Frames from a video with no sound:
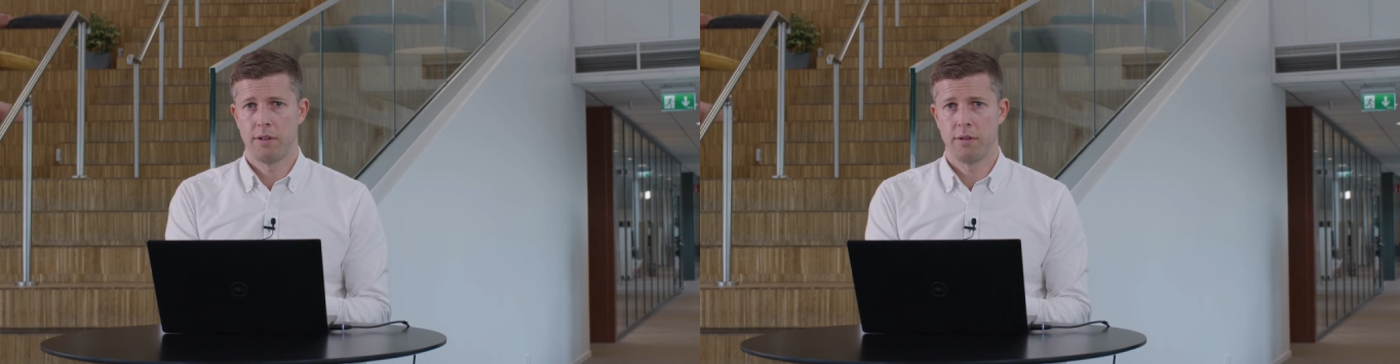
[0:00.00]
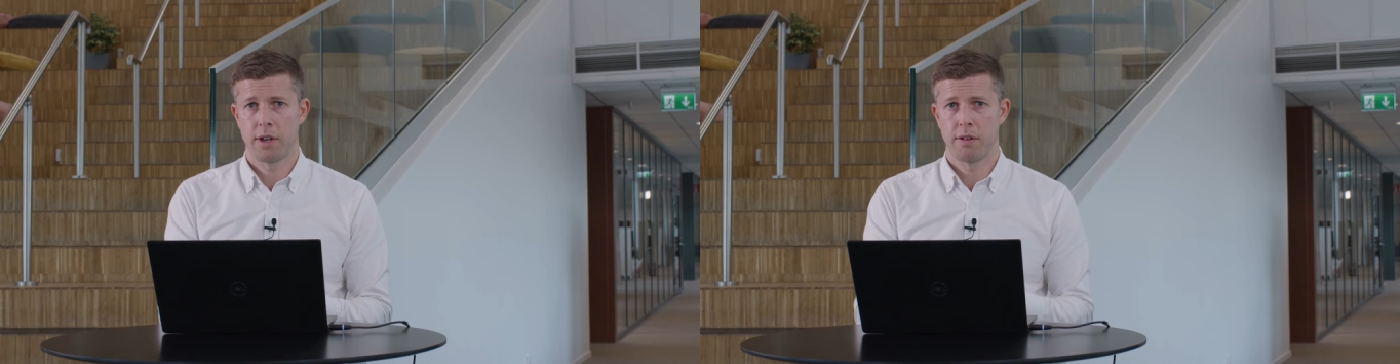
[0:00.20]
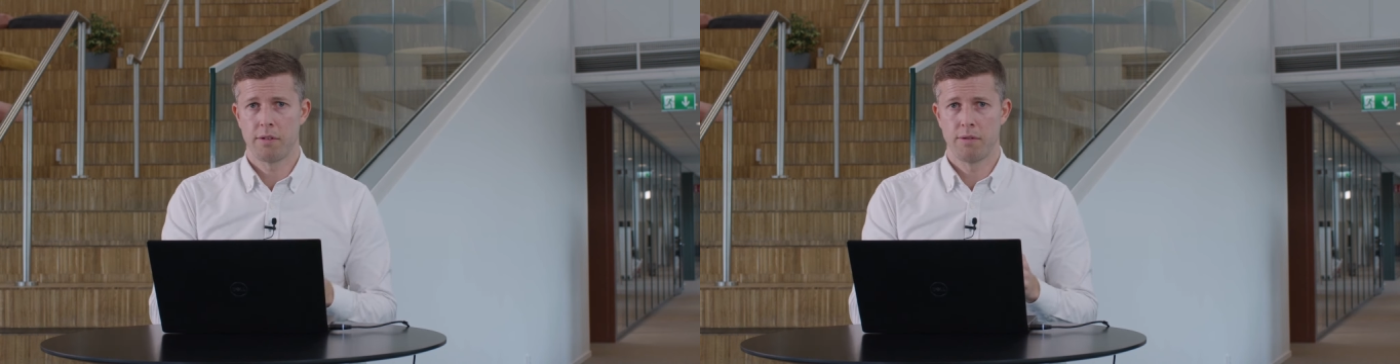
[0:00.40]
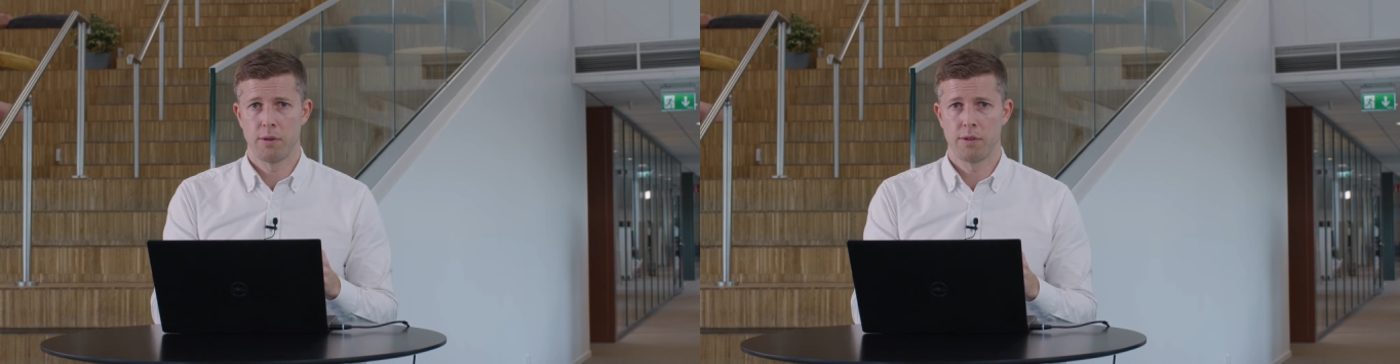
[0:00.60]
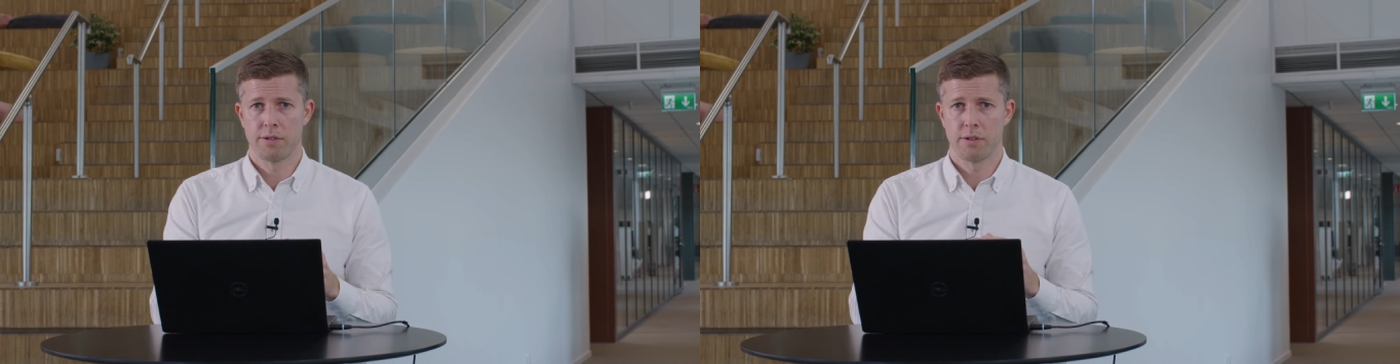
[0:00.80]
you can
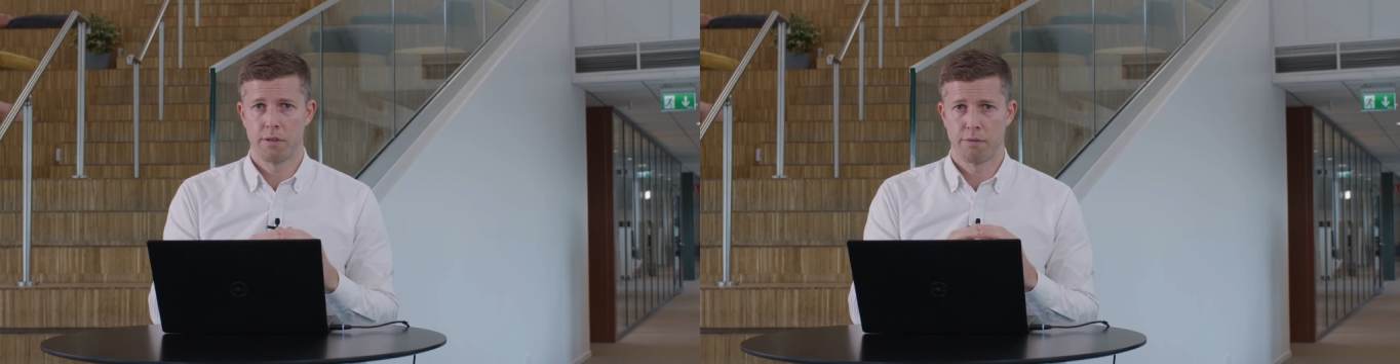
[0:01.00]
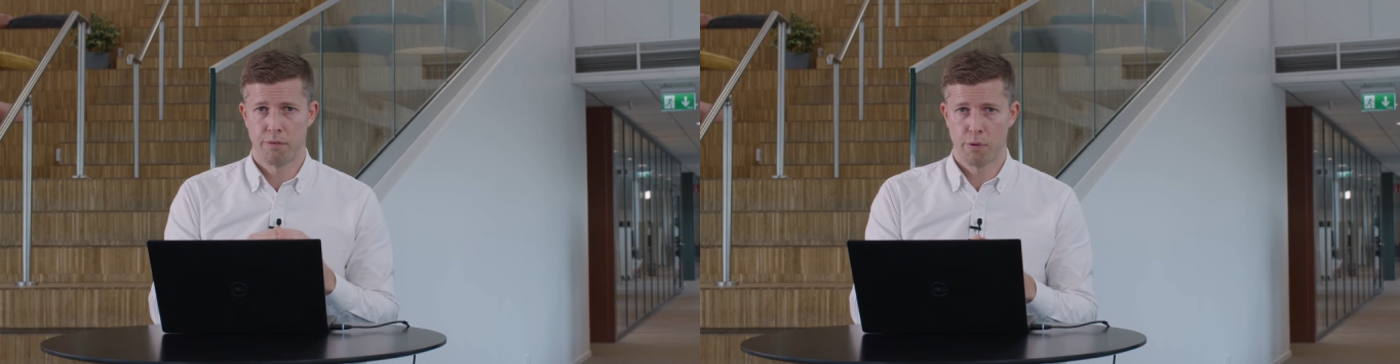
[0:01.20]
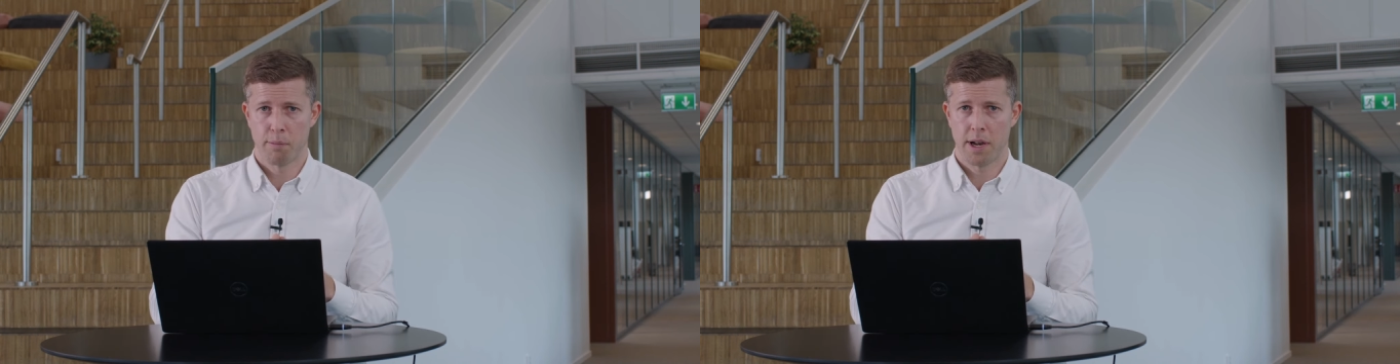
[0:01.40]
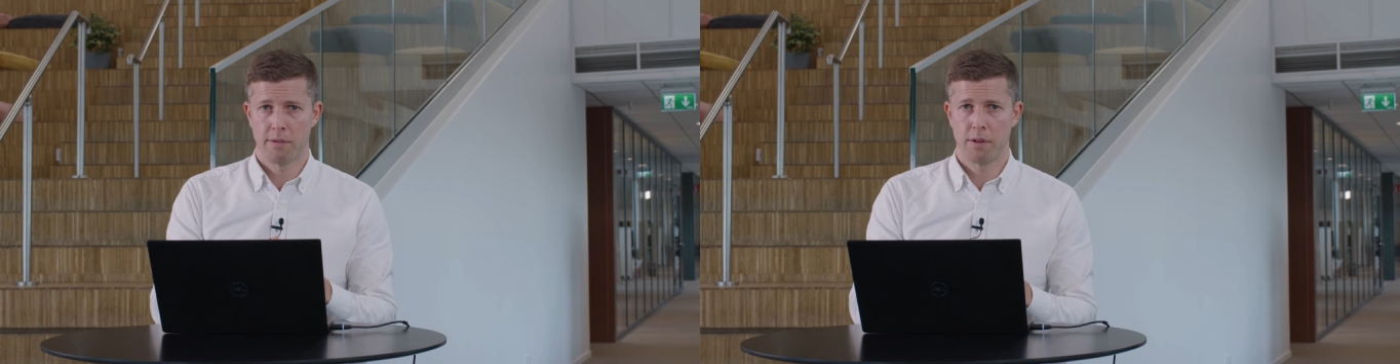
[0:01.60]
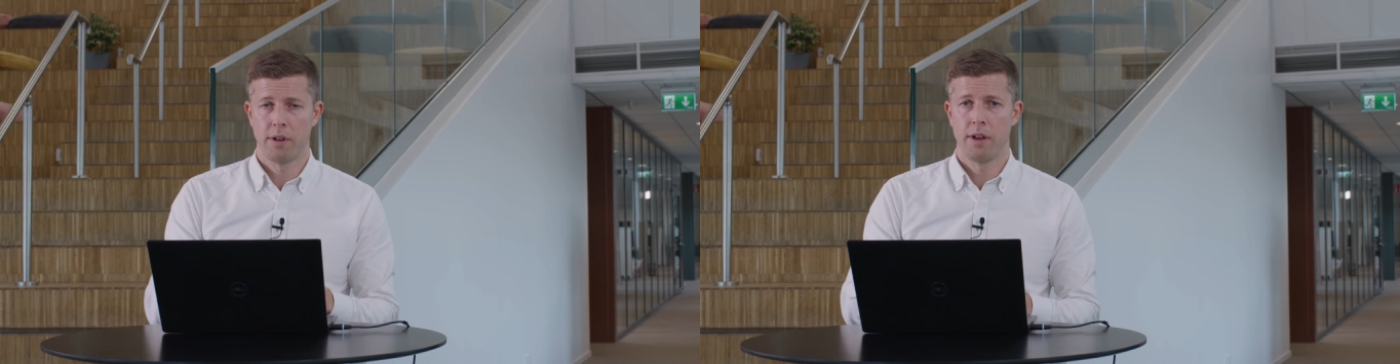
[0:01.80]
review this on a form
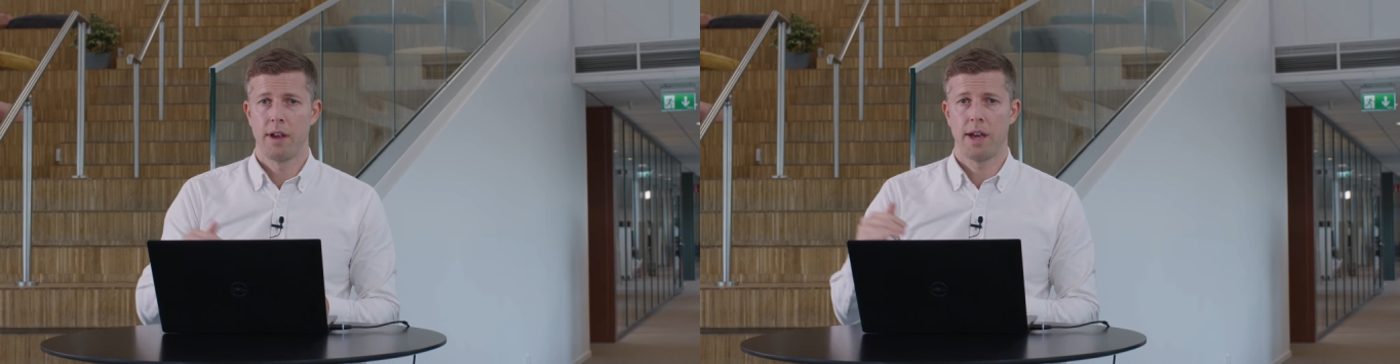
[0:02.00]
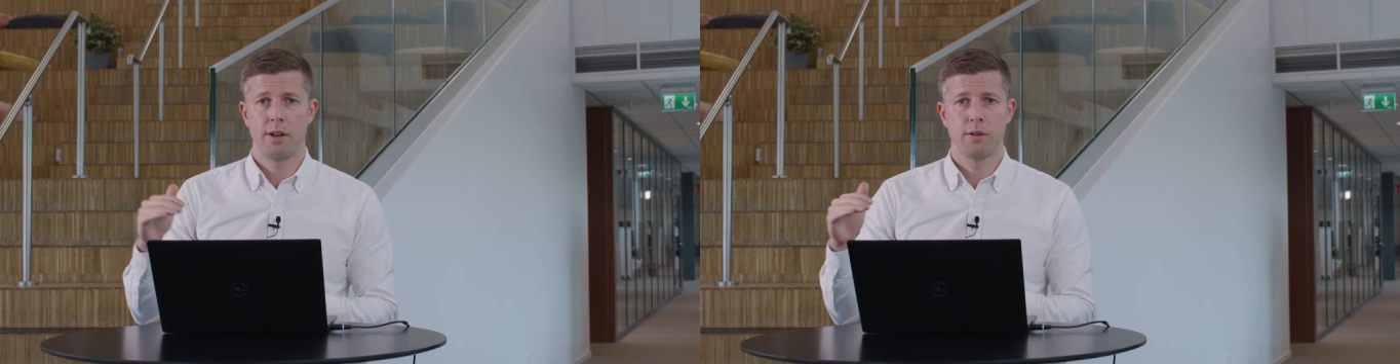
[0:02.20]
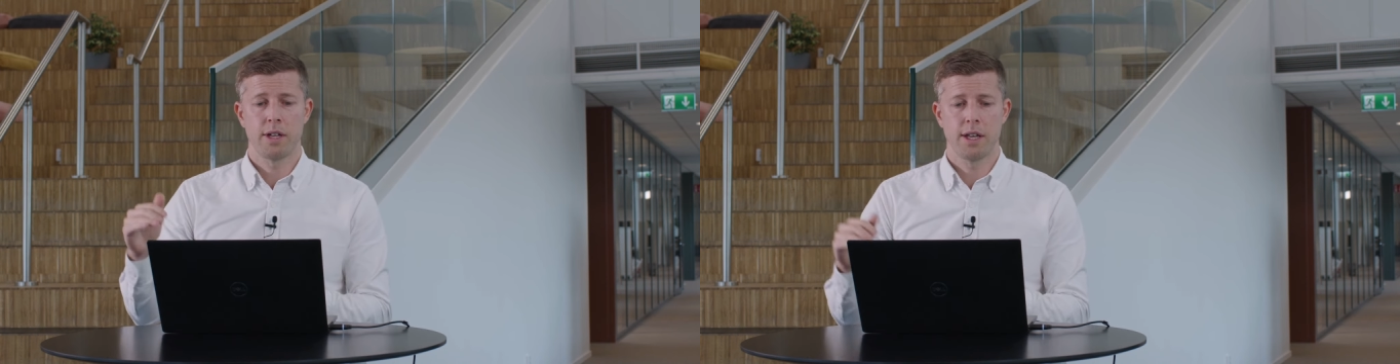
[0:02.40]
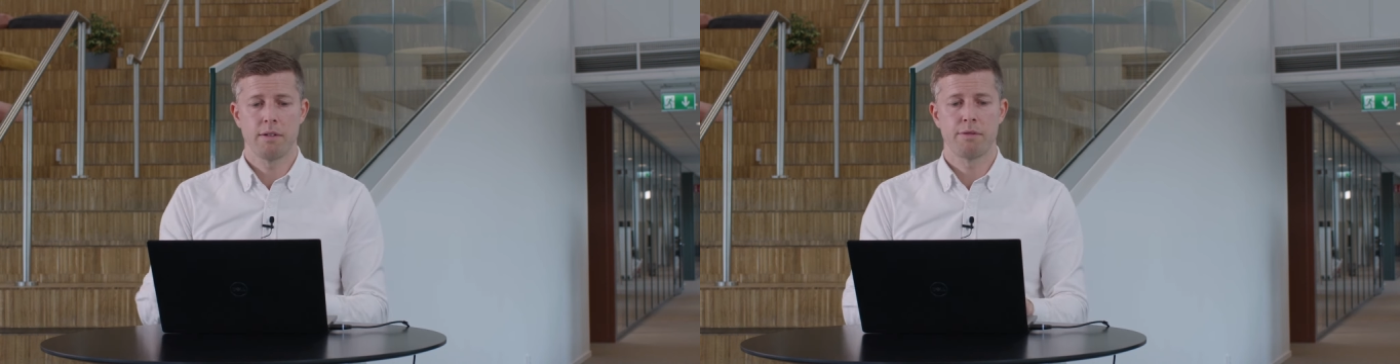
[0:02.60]
level, and you can even